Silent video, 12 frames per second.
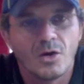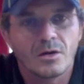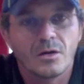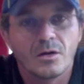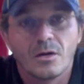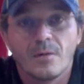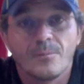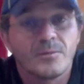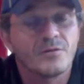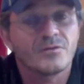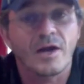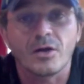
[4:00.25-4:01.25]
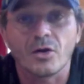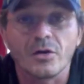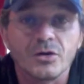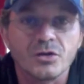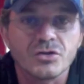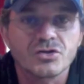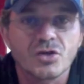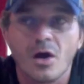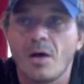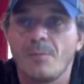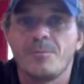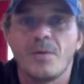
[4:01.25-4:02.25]
on work. You've taken on a new
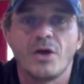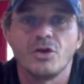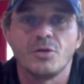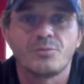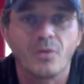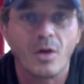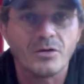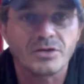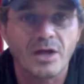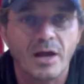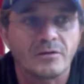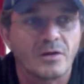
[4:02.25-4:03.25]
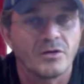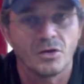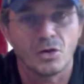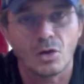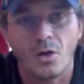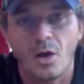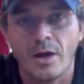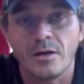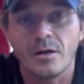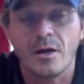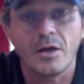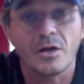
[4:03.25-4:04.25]
job, a new project, a new
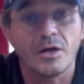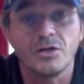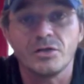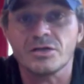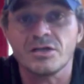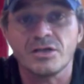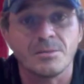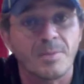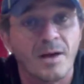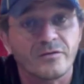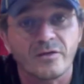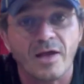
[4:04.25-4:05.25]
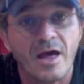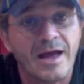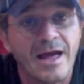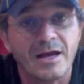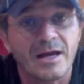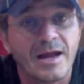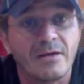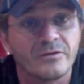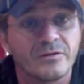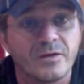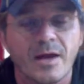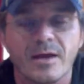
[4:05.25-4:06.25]
client. You just need to bust it out
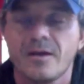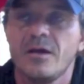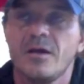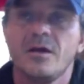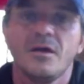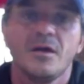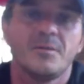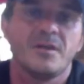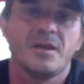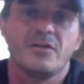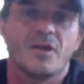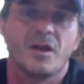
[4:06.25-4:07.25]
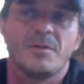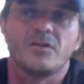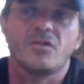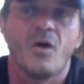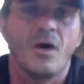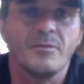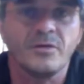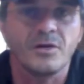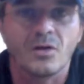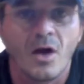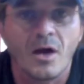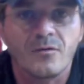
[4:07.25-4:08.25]
18 hours a day. But then there's going to be
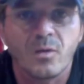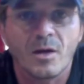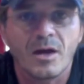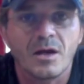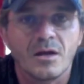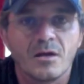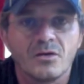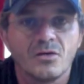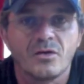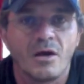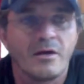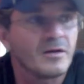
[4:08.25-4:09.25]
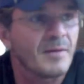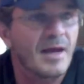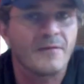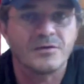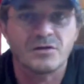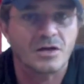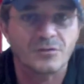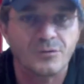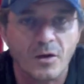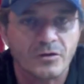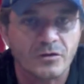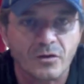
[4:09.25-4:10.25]
times in your life where you're going to be able to
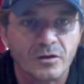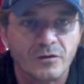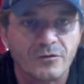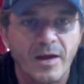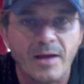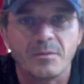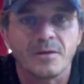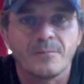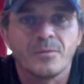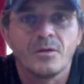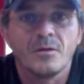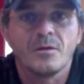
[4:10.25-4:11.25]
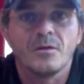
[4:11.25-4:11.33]
just focus on your family.